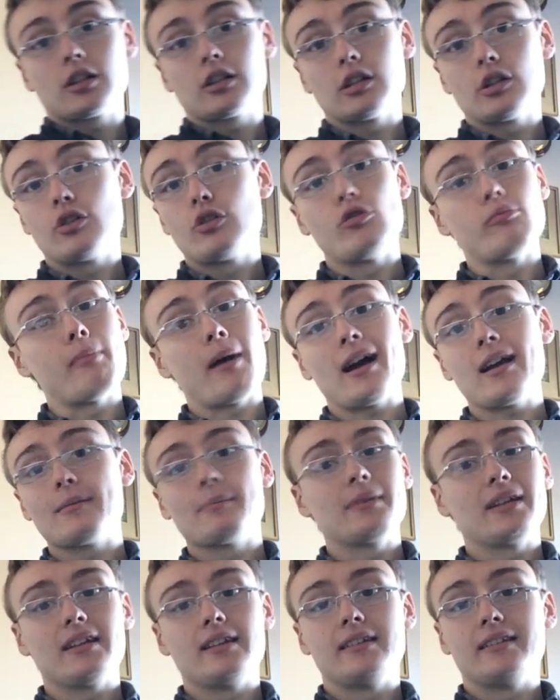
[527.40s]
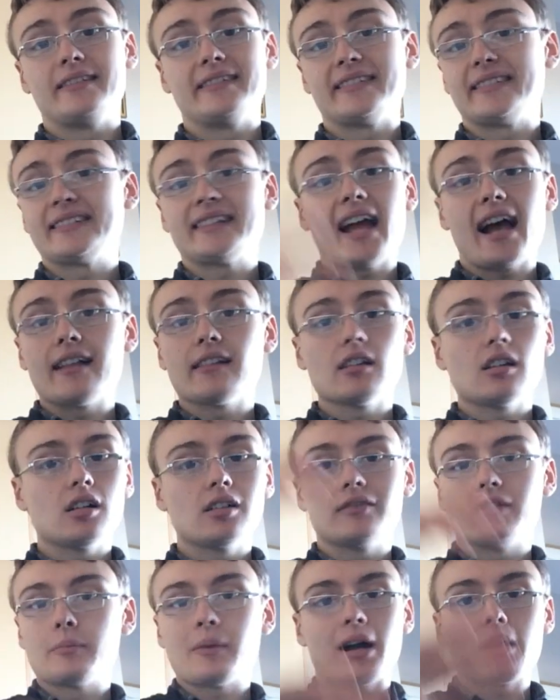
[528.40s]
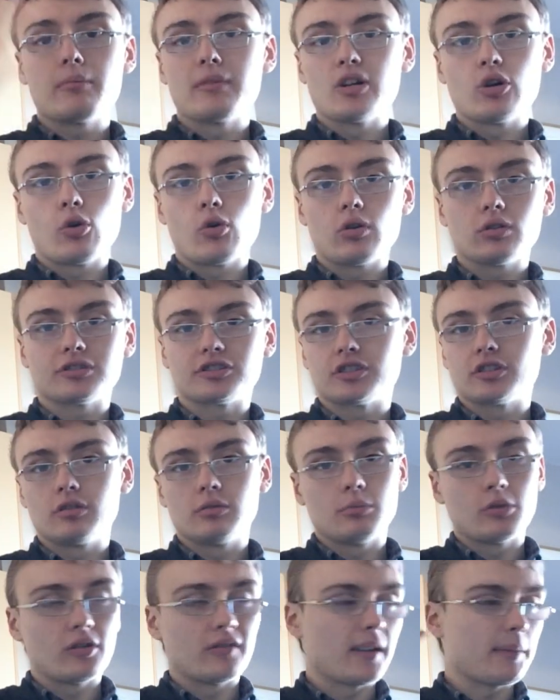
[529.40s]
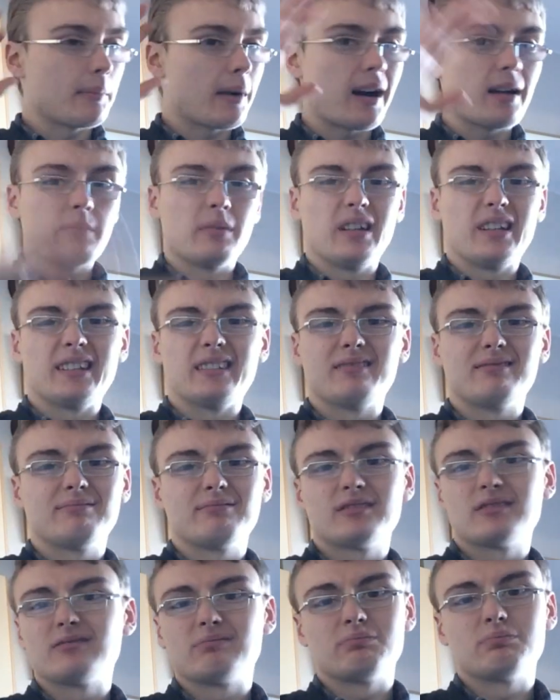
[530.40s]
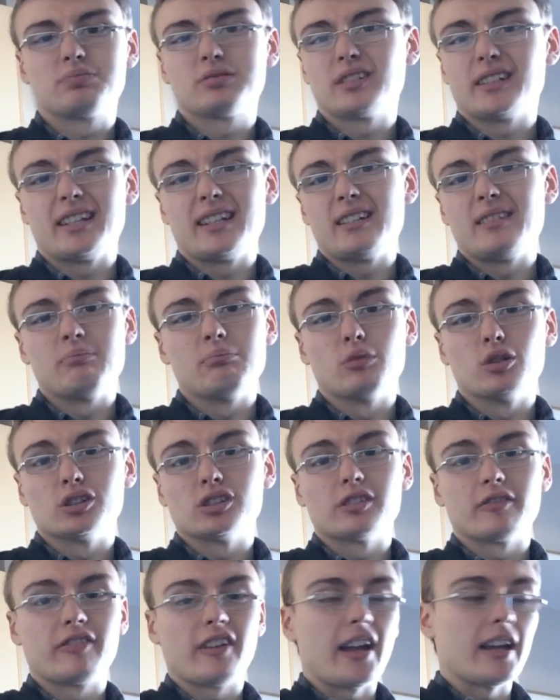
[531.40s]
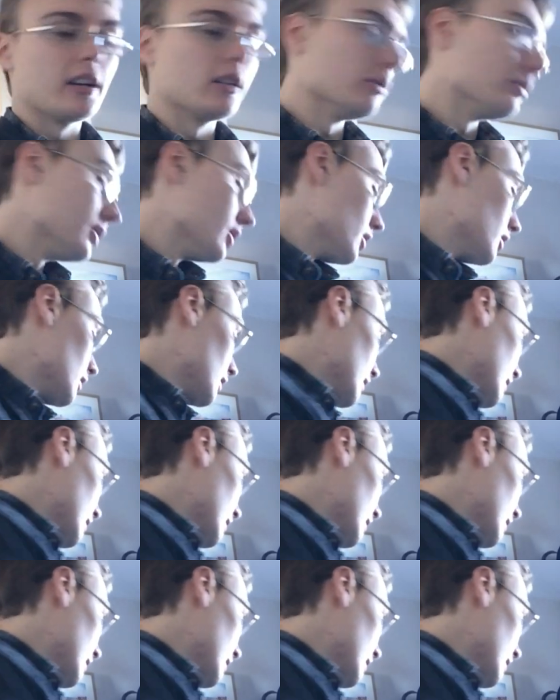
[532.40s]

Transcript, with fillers: a clue. Might be stellar, they might be awesome, or they might be pretty much a fail, but